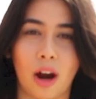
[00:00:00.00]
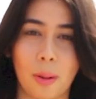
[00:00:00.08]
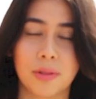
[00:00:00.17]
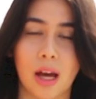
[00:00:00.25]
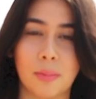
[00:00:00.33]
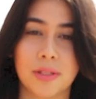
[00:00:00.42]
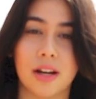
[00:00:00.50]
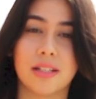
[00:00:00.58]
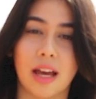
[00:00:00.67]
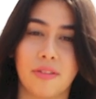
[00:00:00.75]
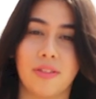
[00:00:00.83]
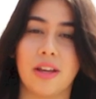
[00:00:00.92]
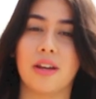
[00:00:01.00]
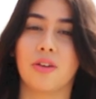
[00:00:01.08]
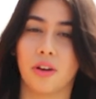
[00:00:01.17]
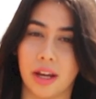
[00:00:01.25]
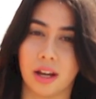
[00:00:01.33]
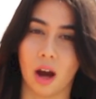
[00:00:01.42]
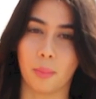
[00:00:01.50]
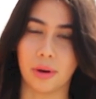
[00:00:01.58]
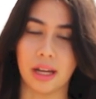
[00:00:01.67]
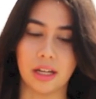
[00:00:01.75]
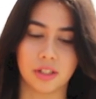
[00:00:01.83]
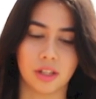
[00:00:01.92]
Crop tops are definitely a great
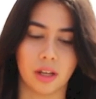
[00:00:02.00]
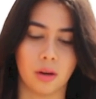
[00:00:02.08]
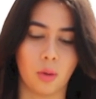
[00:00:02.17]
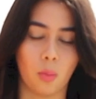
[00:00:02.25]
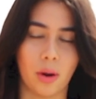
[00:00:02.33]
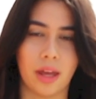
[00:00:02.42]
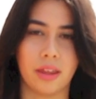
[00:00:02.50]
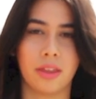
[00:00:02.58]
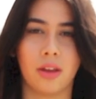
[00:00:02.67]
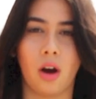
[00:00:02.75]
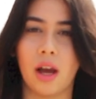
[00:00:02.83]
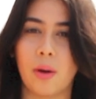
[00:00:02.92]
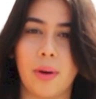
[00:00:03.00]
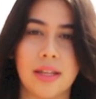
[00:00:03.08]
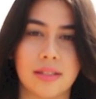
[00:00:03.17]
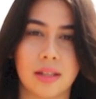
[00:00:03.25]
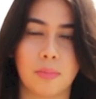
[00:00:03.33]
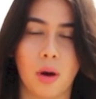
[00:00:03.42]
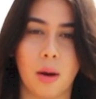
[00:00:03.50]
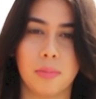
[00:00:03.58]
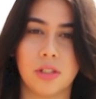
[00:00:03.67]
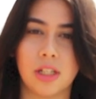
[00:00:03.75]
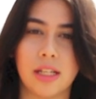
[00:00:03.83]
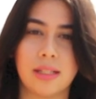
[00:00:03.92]
combination with high-waisted
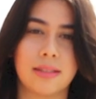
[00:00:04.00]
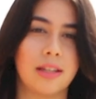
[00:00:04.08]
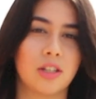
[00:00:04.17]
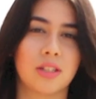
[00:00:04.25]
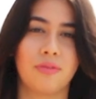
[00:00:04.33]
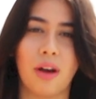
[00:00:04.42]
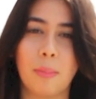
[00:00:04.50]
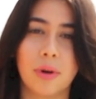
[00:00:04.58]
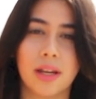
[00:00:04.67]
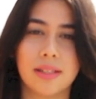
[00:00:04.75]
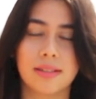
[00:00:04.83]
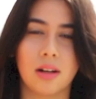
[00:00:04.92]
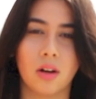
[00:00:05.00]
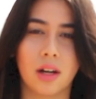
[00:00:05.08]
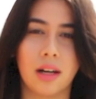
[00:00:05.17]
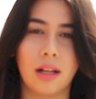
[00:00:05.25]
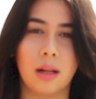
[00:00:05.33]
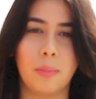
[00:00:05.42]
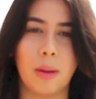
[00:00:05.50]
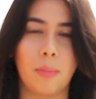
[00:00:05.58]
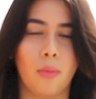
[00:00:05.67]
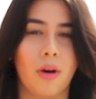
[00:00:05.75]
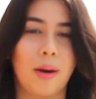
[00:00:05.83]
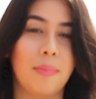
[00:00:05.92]
mom jeans. They just feminize the look a little bit
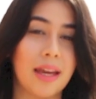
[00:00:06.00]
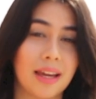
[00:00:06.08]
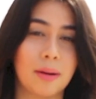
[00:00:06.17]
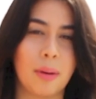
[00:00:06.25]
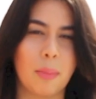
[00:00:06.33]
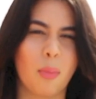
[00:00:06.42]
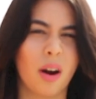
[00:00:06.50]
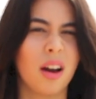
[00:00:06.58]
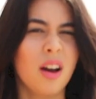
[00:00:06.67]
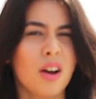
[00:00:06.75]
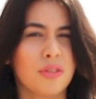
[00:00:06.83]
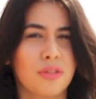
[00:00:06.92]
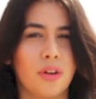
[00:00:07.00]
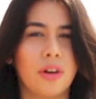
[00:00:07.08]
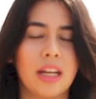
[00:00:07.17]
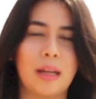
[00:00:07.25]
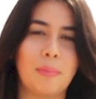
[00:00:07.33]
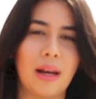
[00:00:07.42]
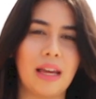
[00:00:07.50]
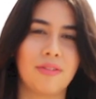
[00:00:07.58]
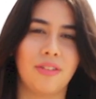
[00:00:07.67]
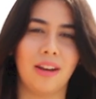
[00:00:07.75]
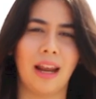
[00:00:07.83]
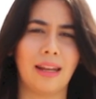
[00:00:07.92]
more and make it a bit more fun and
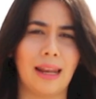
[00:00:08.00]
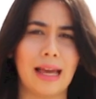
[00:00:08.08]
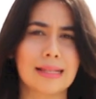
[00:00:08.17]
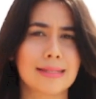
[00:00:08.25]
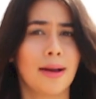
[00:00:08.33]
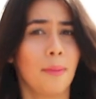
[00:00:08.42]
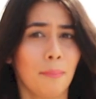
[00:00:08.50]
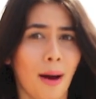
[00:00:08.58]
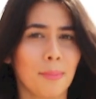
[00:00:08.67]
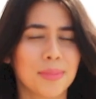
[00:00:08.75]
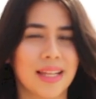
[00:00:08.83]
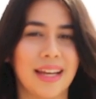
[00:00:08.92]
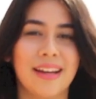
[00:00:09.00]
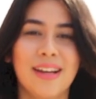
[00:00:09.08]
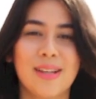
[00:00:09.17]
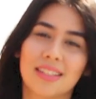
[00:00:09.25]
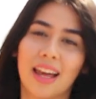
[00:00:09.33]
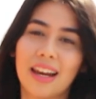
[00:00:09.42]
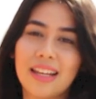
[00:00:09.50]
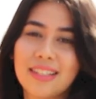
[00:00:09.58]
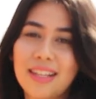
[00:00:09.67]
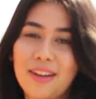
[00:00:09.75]
playful and less Momsy. So that is